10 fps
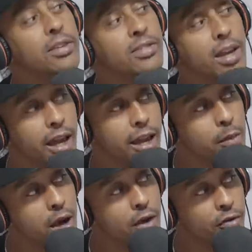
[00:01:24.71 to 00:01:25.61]
singer in
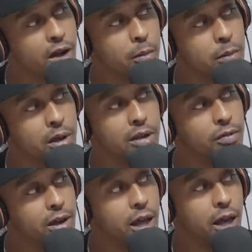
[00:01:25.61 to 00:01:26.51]
motherfucking Milli
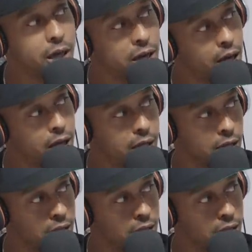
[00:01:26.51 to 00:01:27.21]
Vanilli, nigga.